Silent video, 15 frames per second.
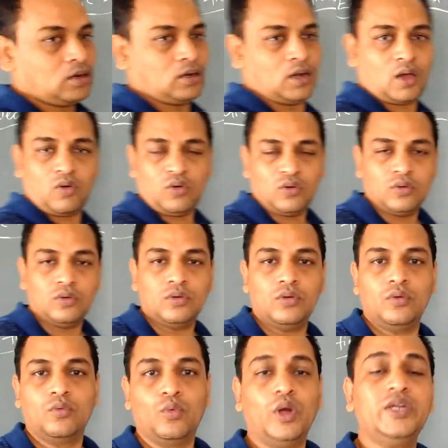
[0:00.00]
Now,
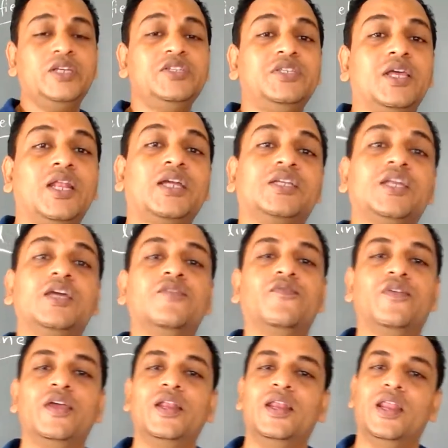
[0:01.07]
what is electric
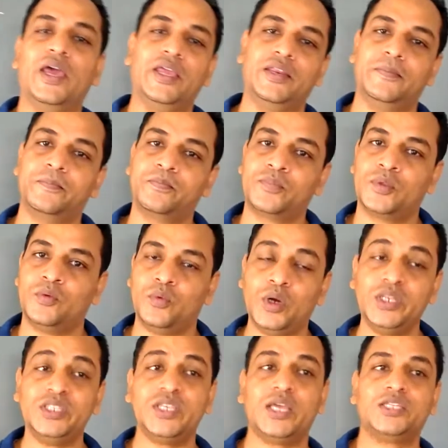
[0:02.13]
field line?
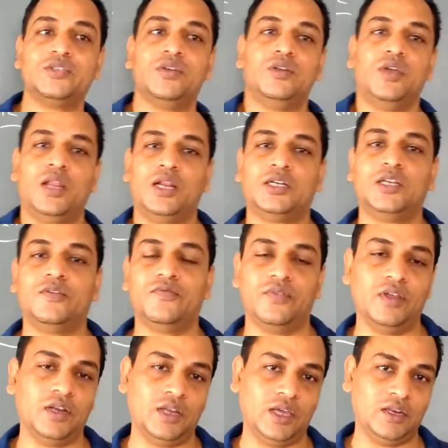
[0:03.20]
What is actually electric
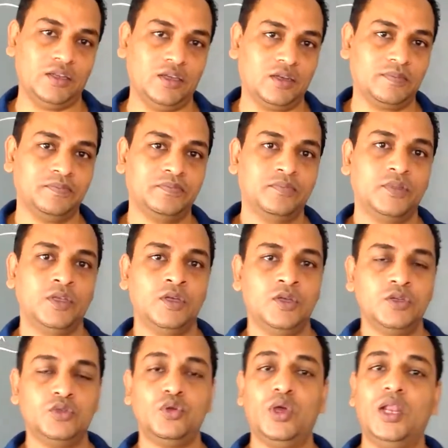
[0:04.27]
field line here?
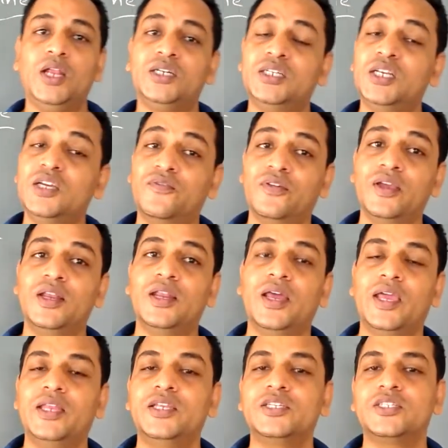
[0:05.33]
So, electric field
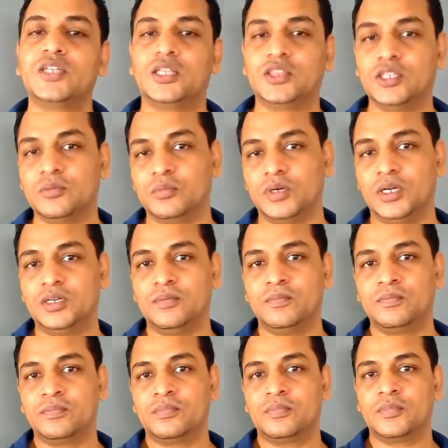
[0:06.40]
line is nothing
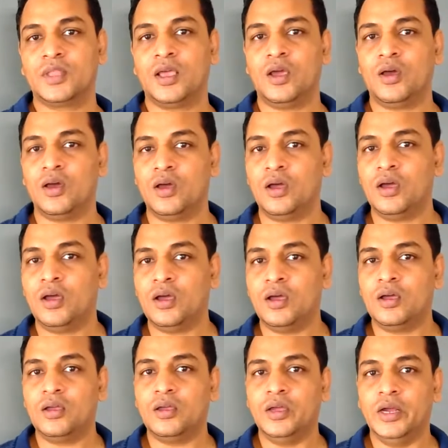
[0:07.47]
but
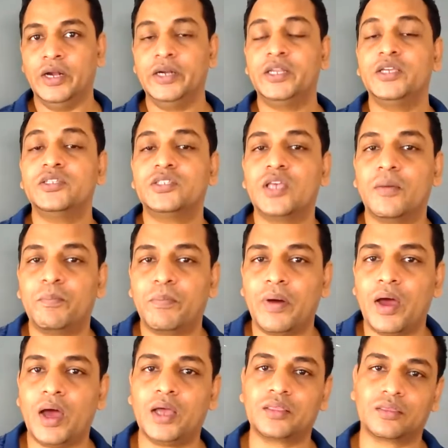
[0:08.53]
it is the
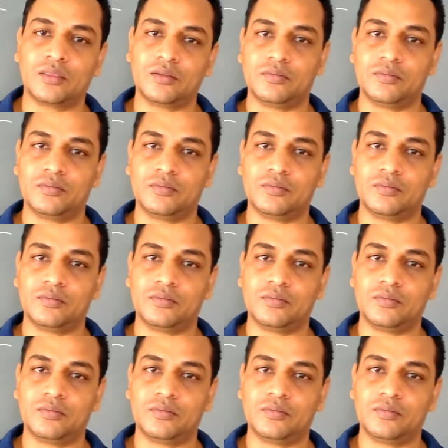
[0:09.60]
path